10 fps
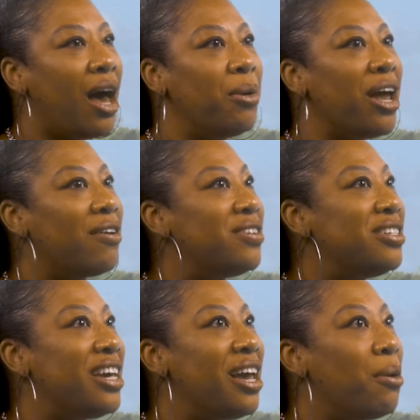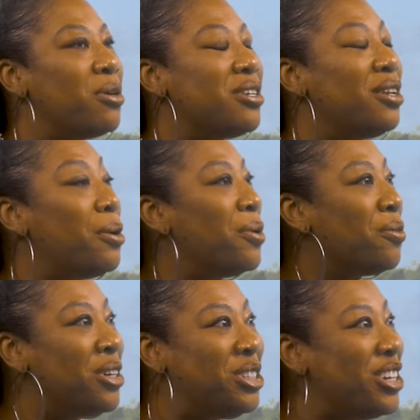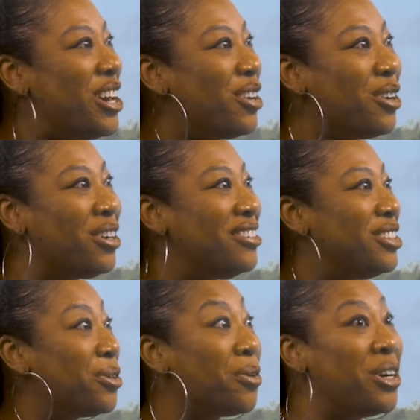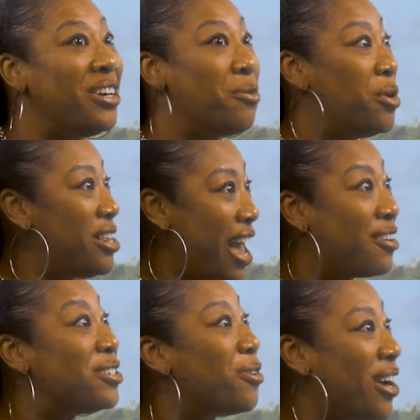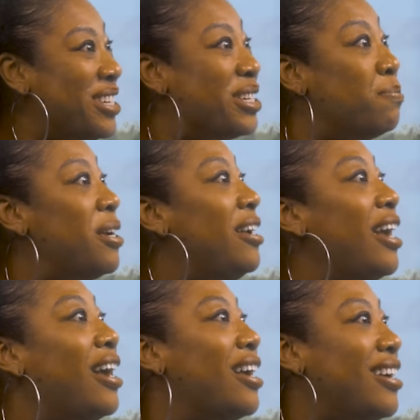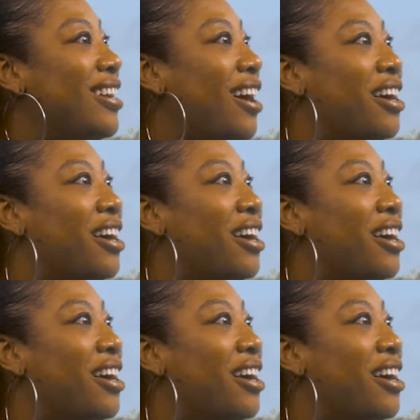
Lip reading: I would have to say I was a loan originator during when the housing crisis began,